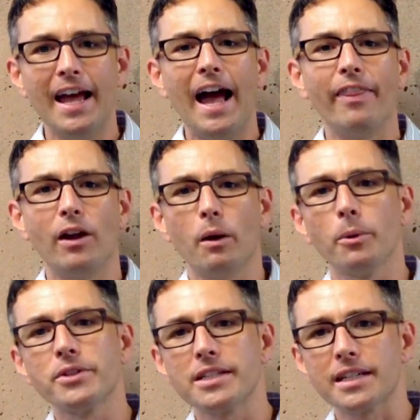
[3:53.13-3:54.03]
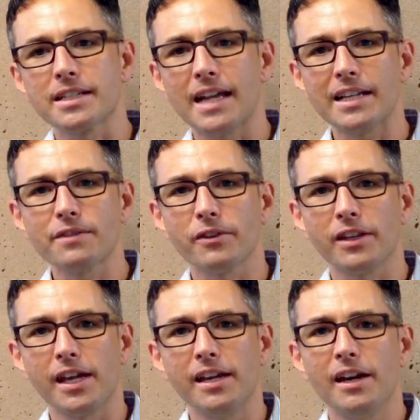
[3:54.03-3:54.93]
and they were able to
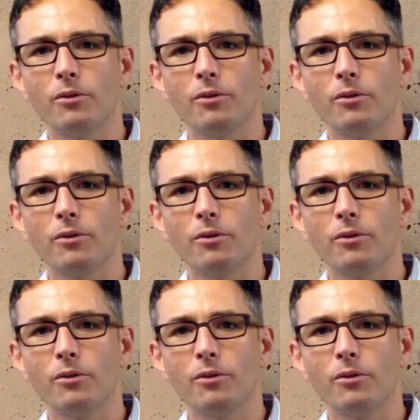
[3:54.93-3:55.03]
successfully